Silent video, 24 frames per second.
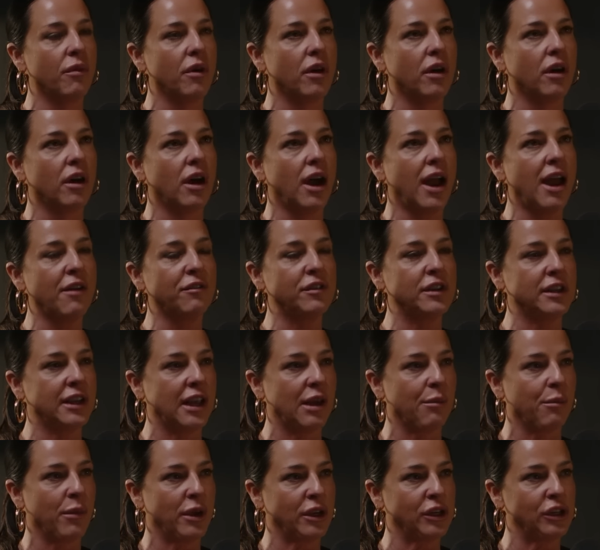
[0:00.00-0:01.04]
have to get
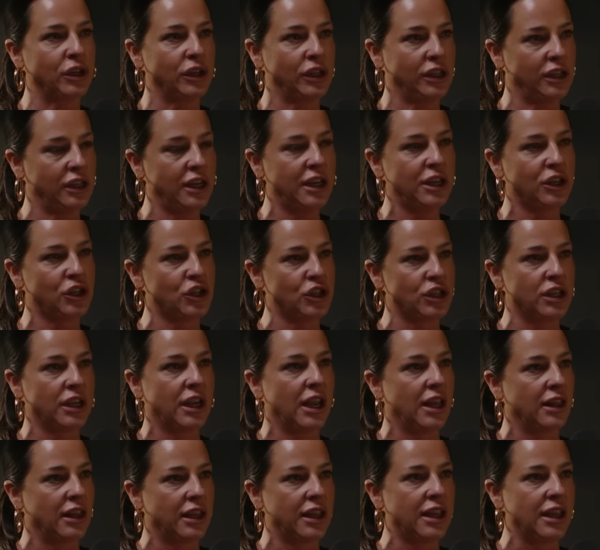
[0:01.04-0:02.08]
my ish
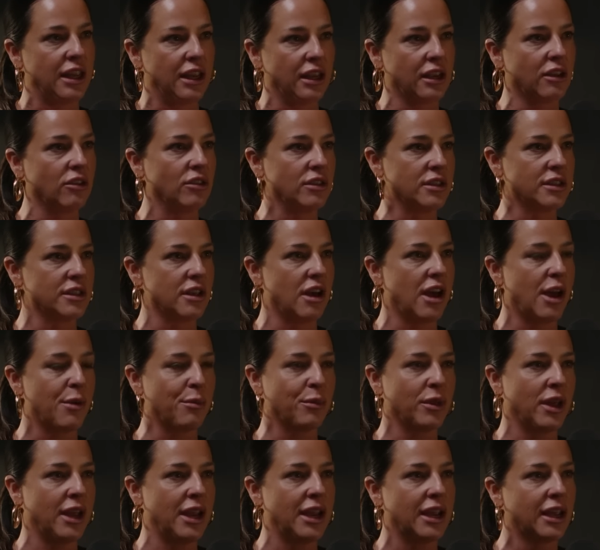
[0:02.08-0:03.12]
together here because I'm
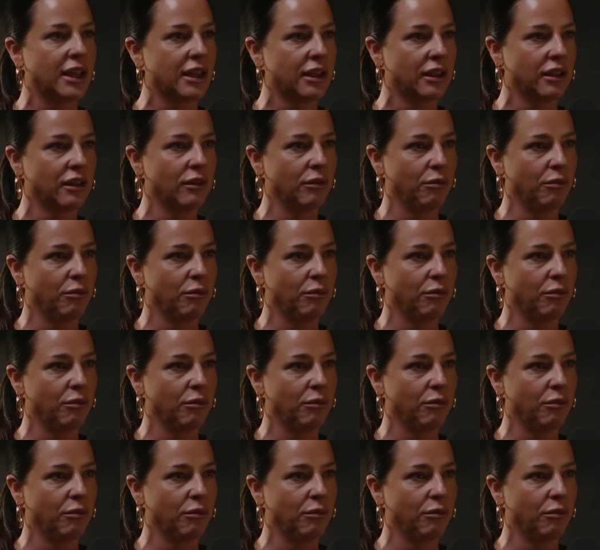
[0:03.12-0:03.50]
like